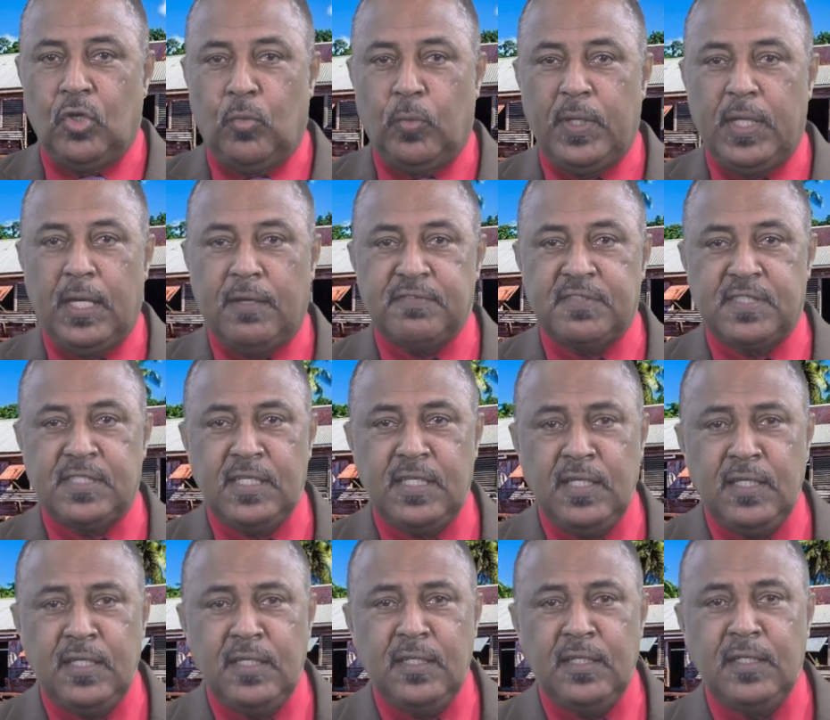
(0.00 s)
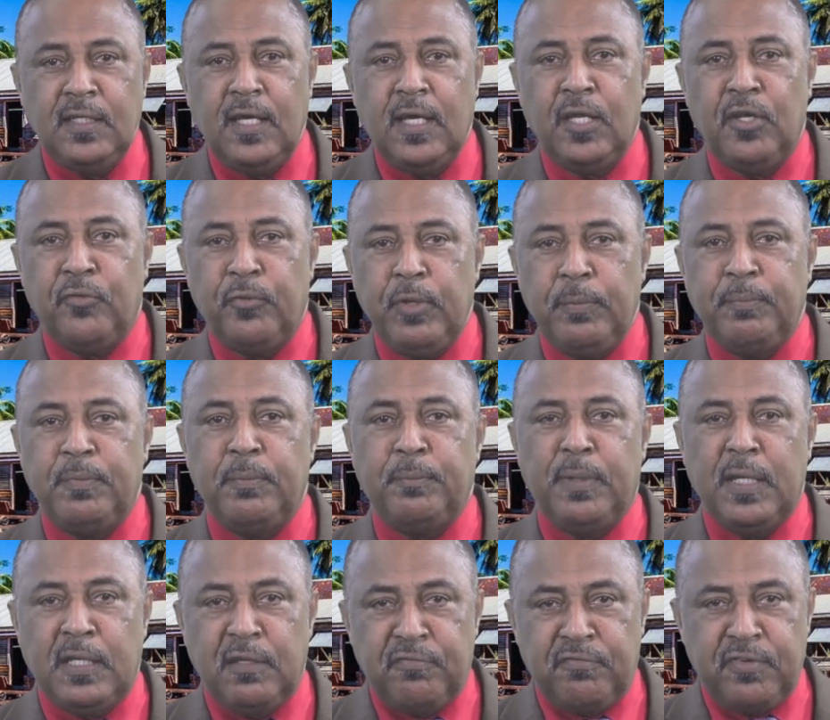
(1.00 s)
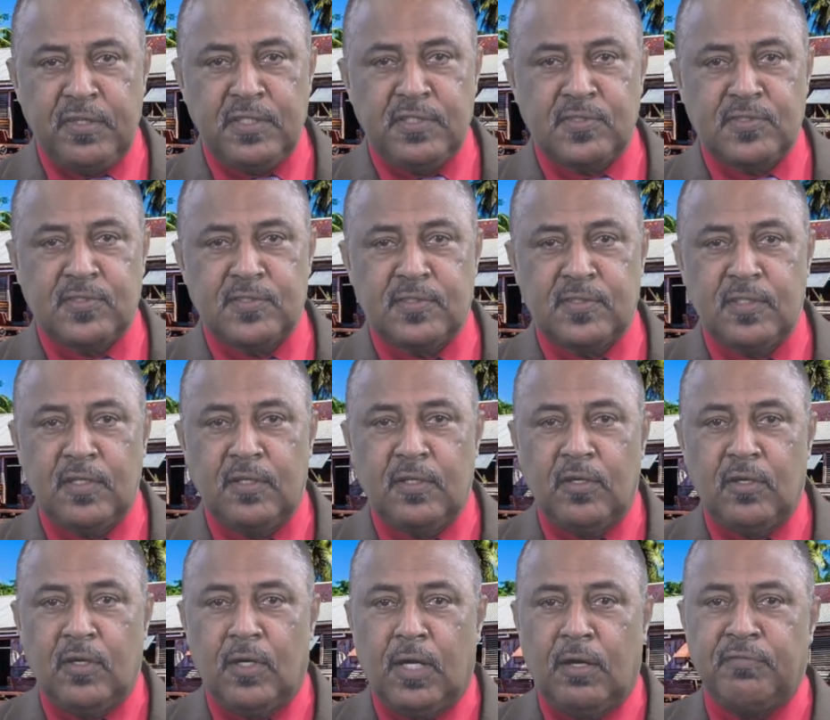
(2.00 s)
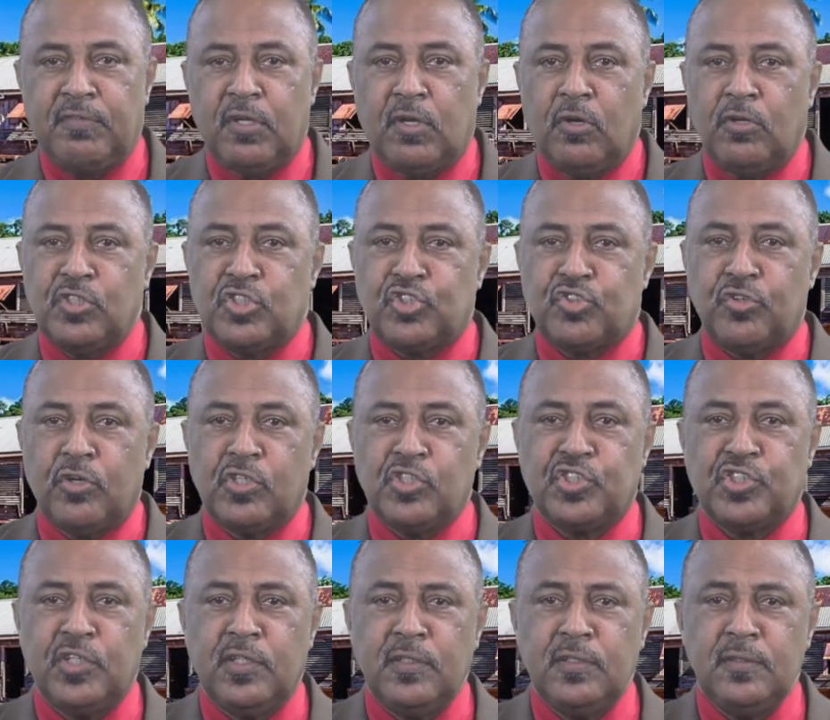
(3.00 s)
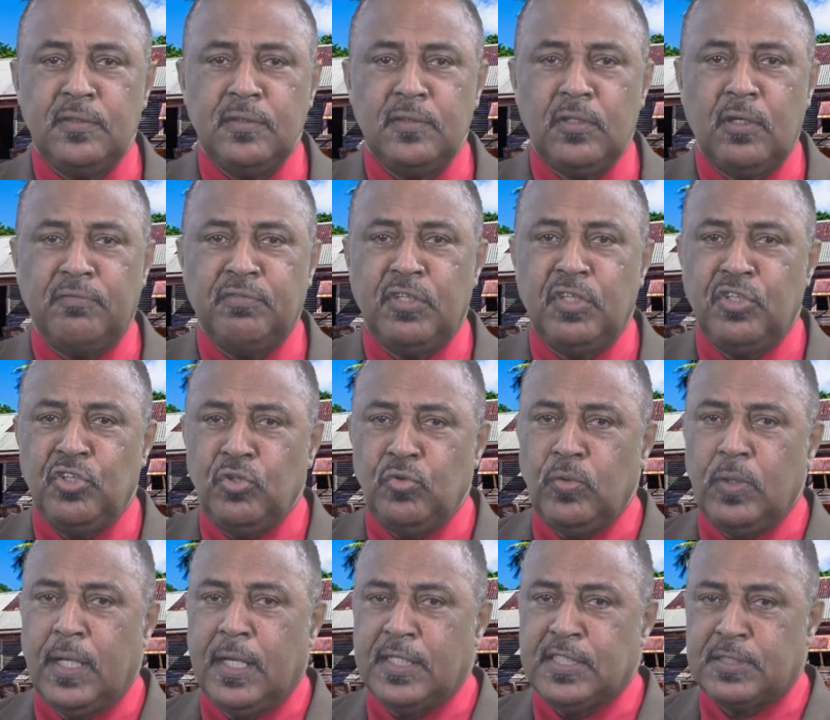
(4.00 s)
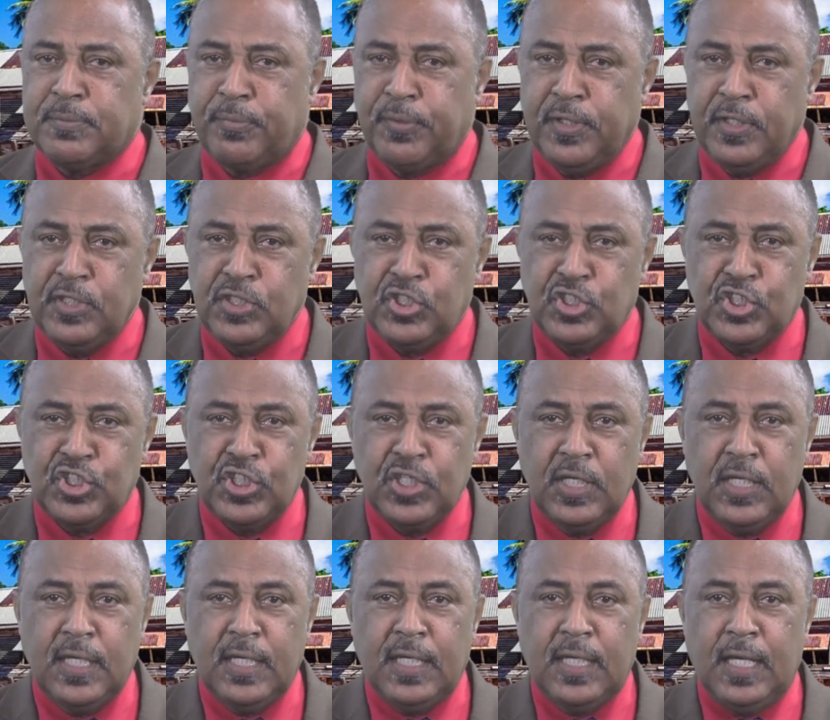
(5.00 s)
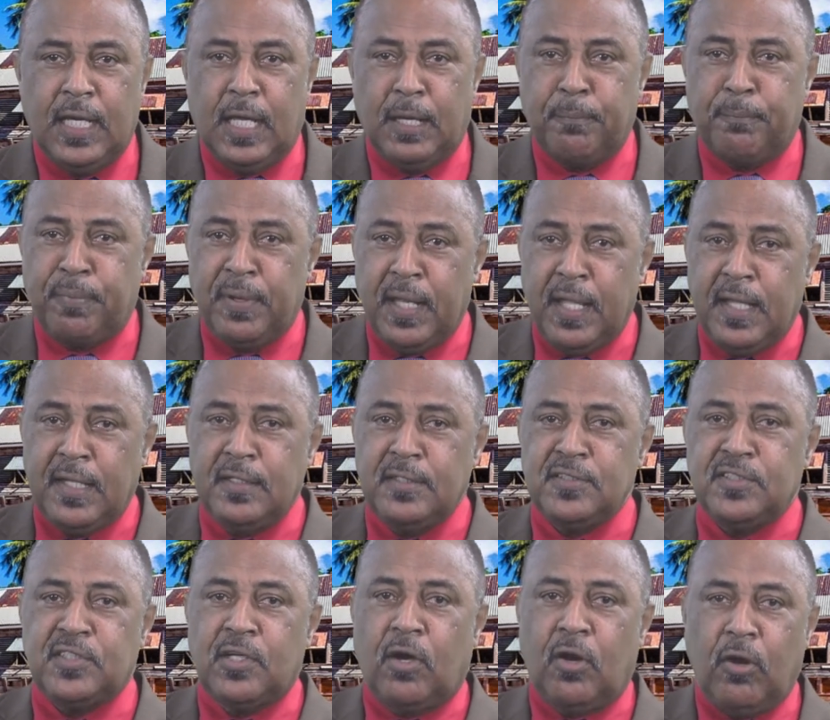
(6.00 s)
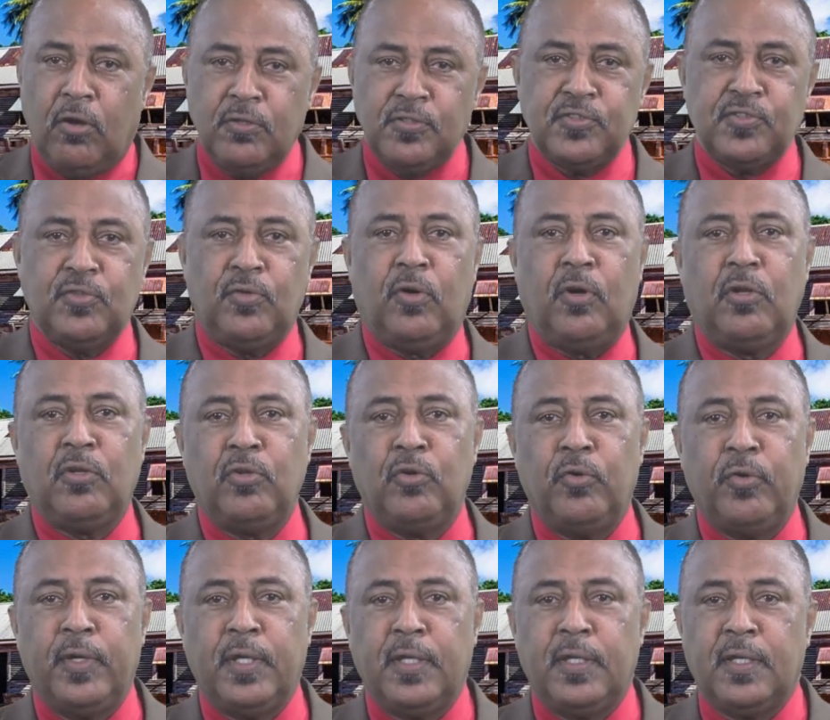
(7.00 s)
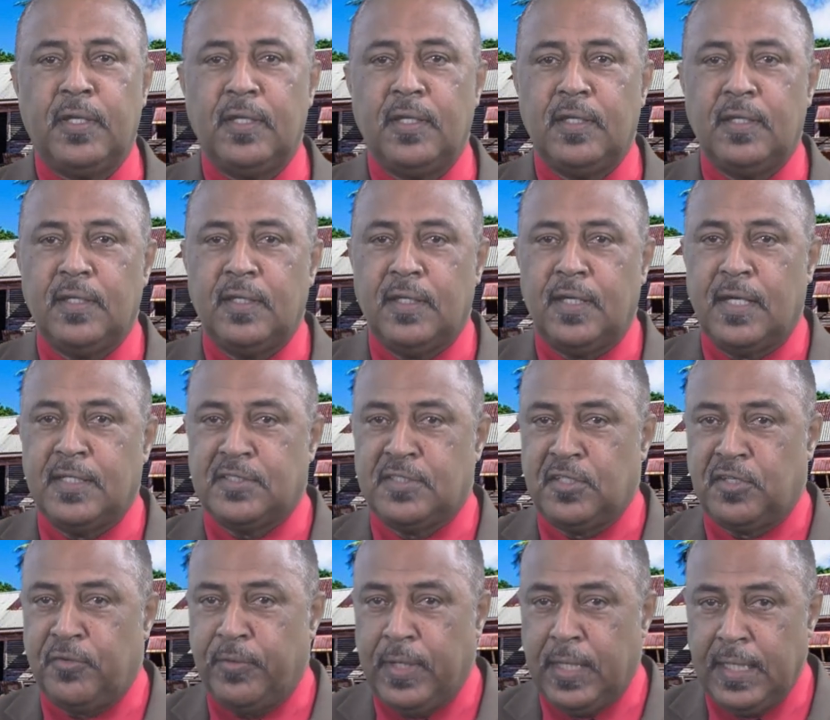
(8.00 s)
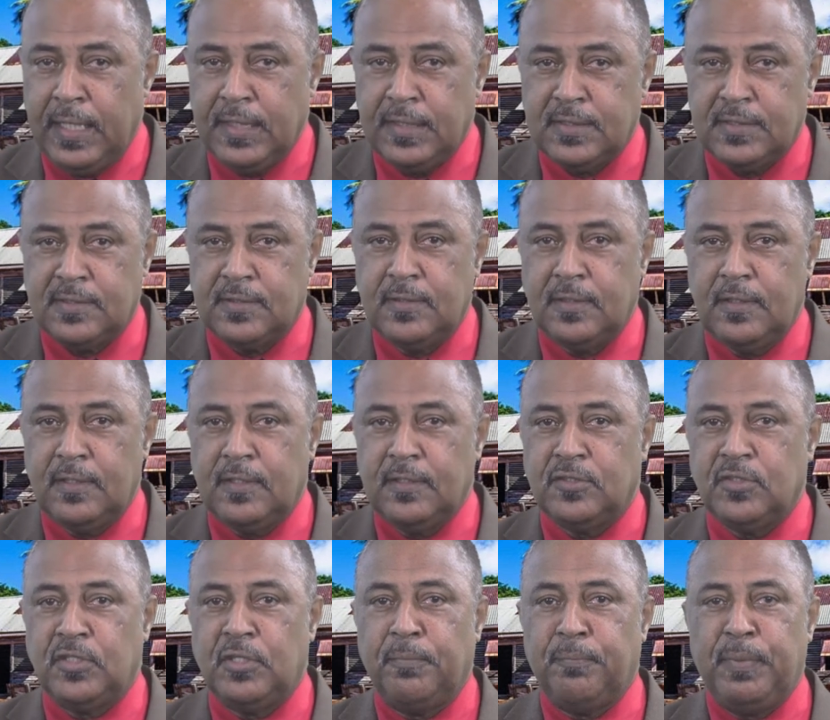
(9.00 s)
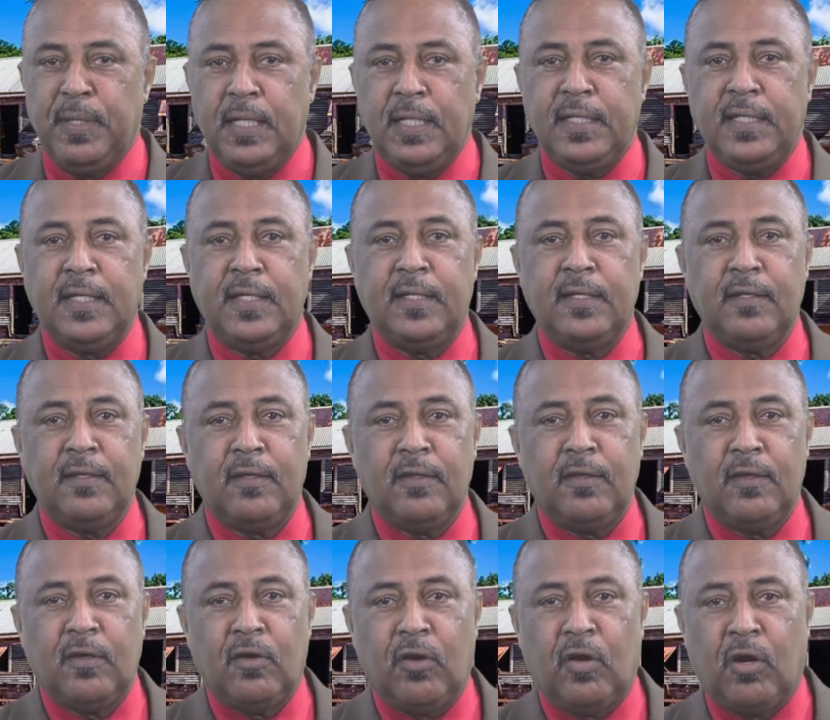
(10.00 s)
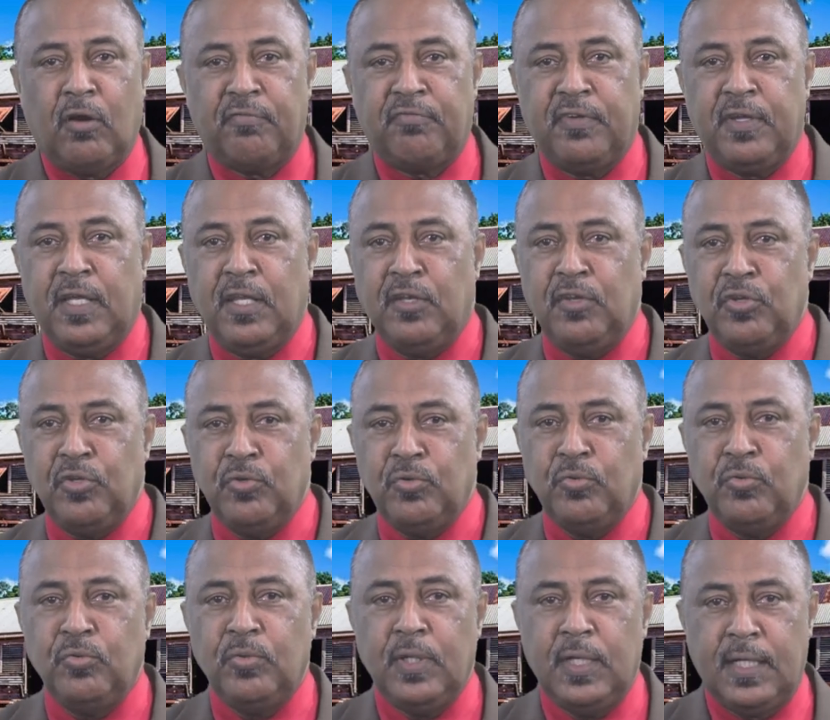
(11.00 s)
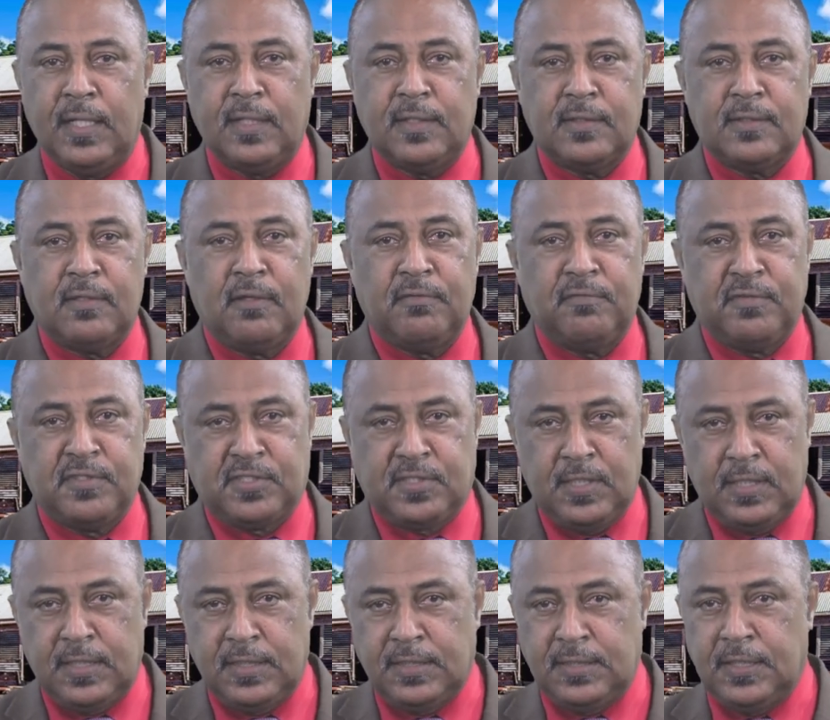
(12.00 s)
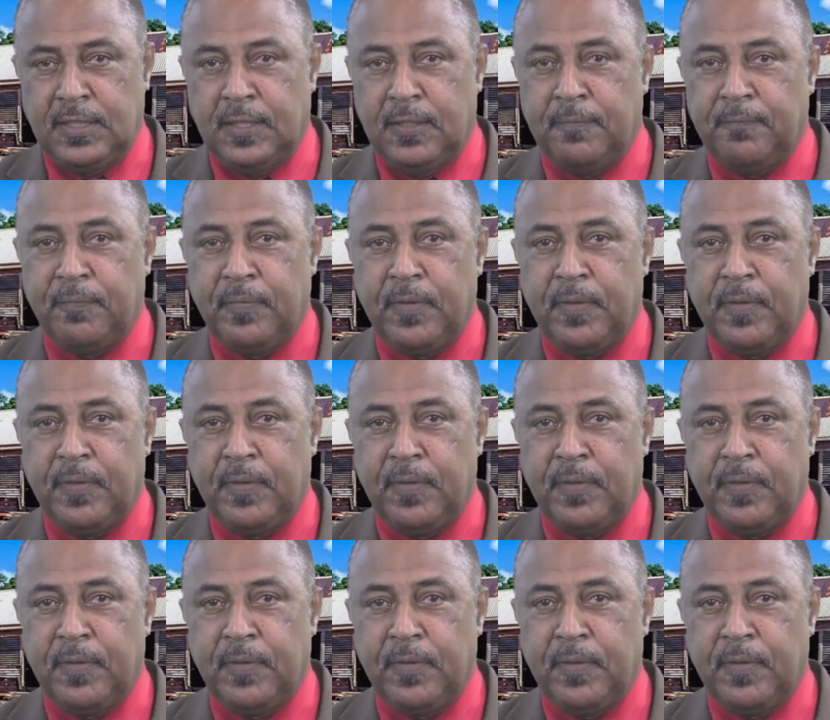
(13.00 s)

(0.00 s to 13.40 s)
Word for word: We have seen and reaped the benefits of the construction of the new lands bridge and plans are also ongoing as it relates to the building of a new health facility.